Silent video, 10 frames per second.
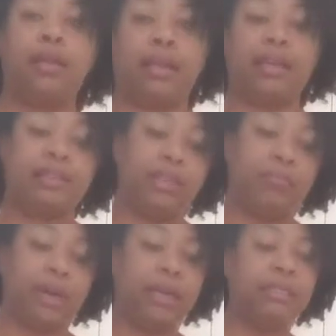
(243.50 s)
Like I said,
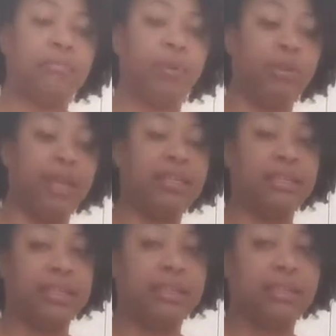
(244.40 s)
mine's
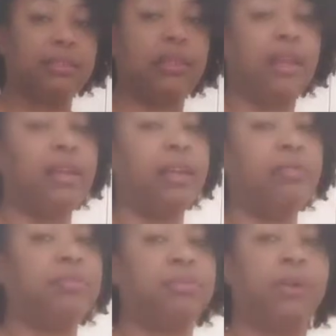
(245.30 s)
pearlescent. It
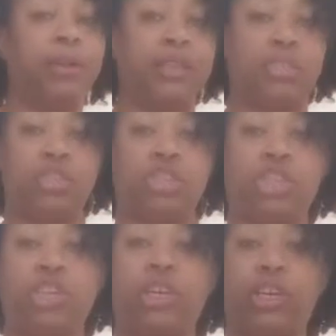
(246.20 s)
left a pearlescent
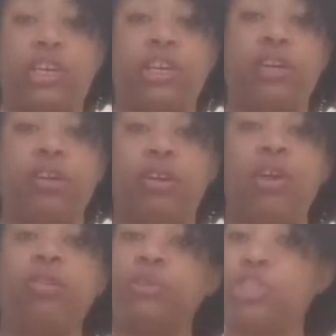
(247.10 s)
sheen on here,
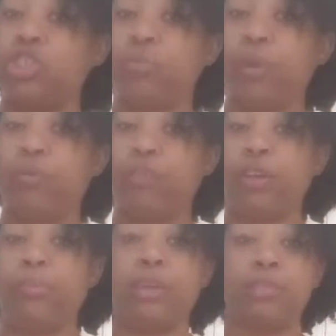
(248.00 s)
which is
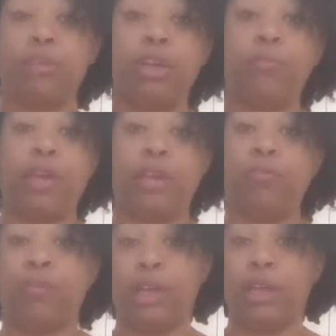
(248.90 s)
perfect because I'm gonna paint
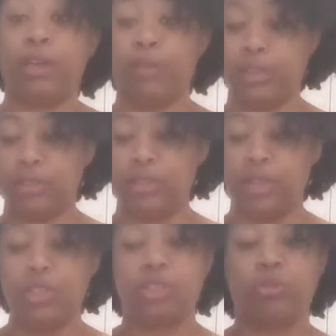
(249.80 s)
it white anyways.
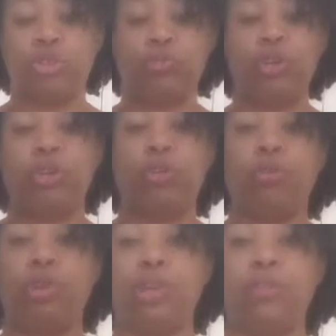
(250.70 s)
So what you wanna do,
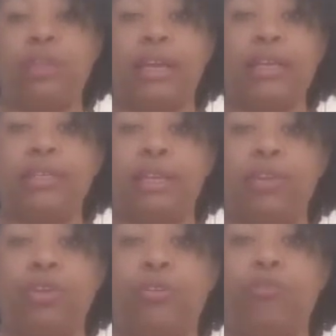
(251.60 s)
you can either, like I said,
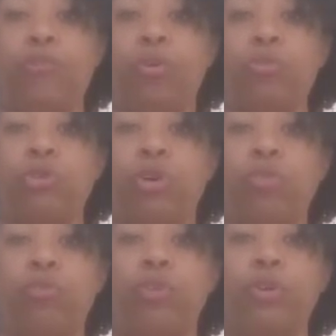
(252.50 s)
you can fold
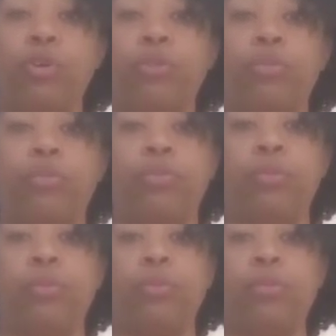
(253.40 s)
over
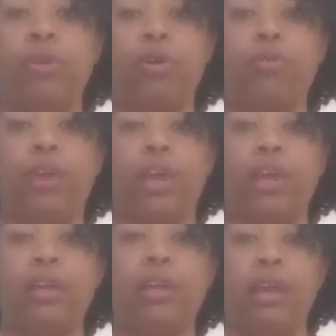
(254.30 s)
your
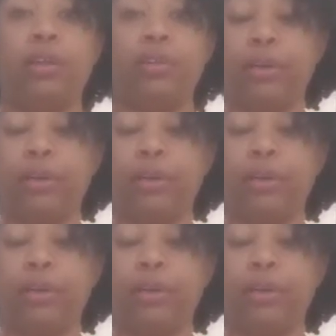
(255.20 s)
overhang and glue